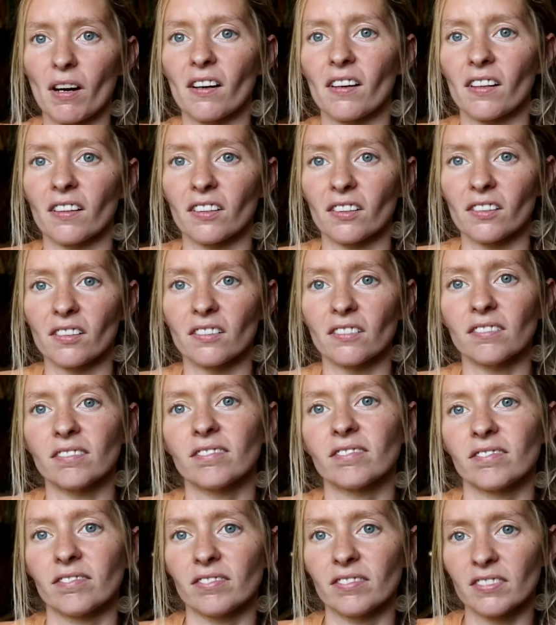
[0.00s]
out a little
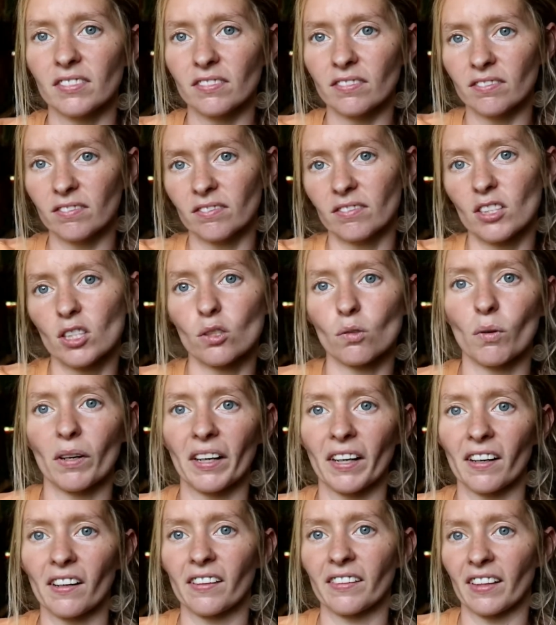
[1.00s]

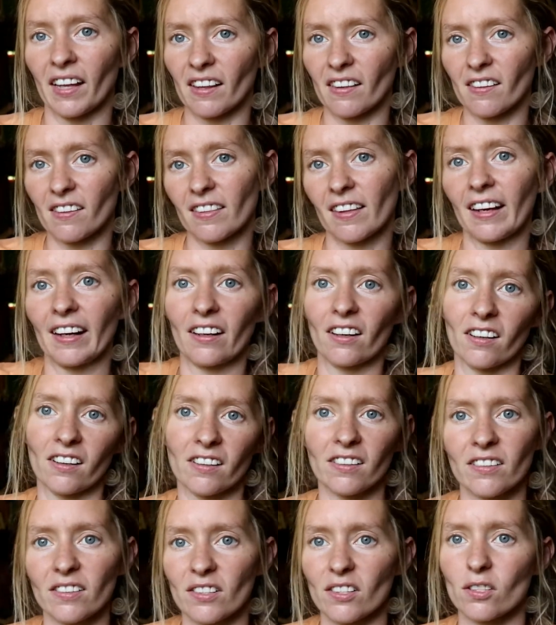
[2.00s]
square, and that's their
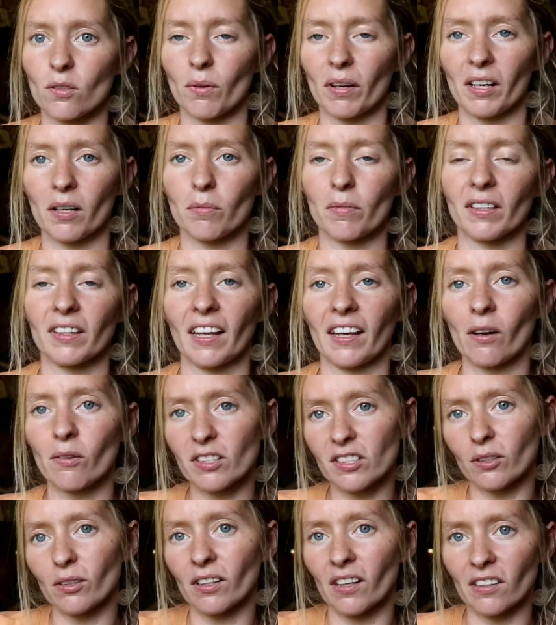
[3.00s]
square. They
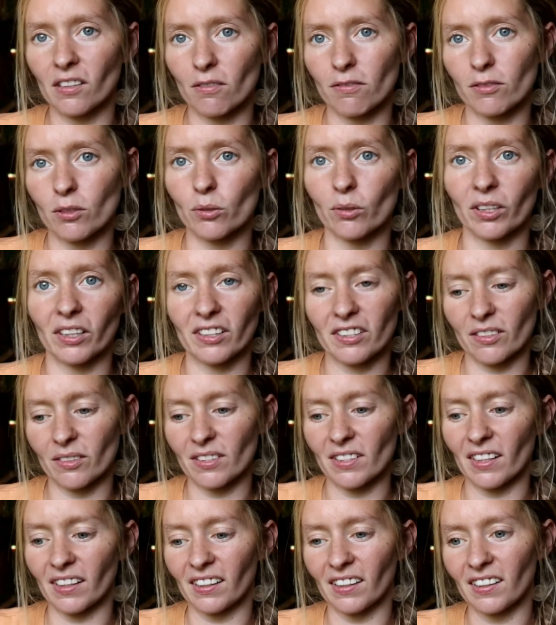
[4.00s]
always do it on the floor, so
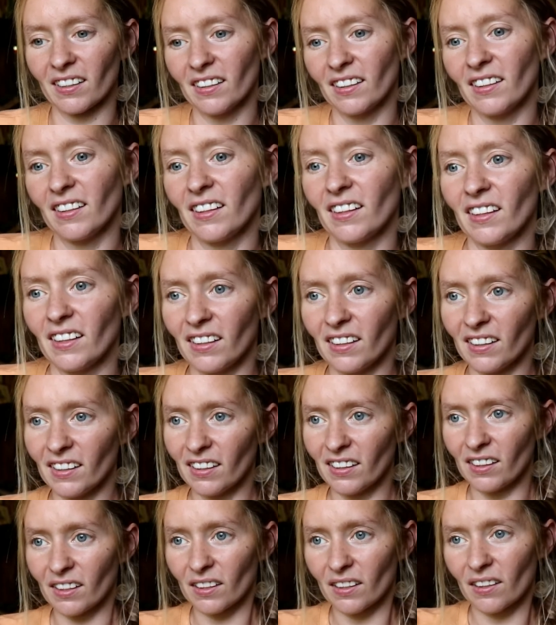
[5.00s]
it's like
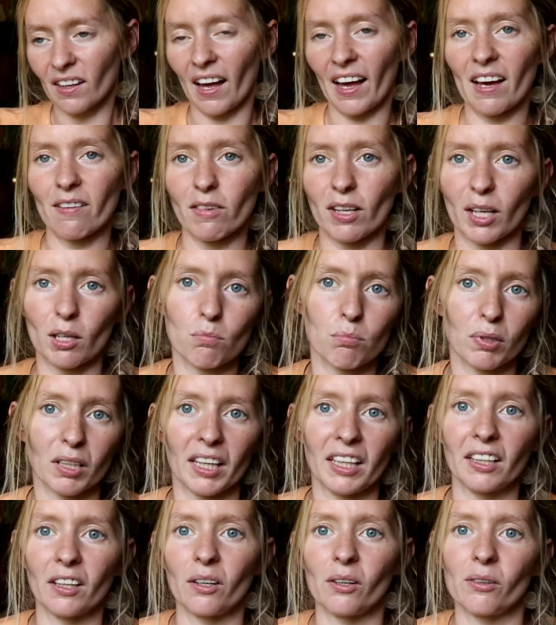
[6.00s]
I have like a
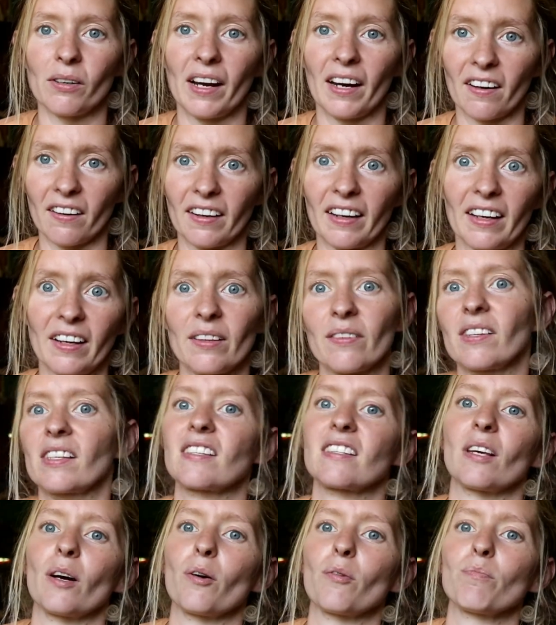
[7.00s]
Play-Doh area.
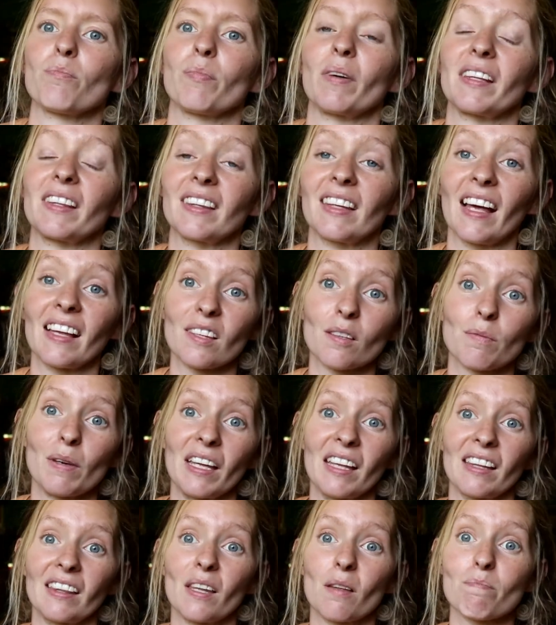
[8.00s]
So, but that's
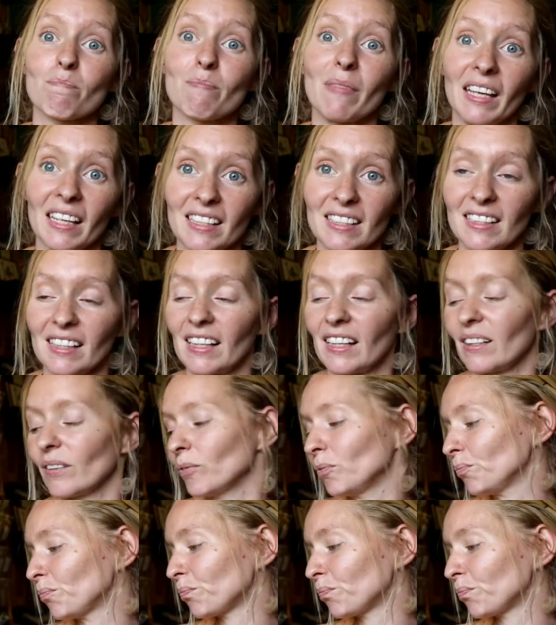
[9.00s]
been the biggest thing.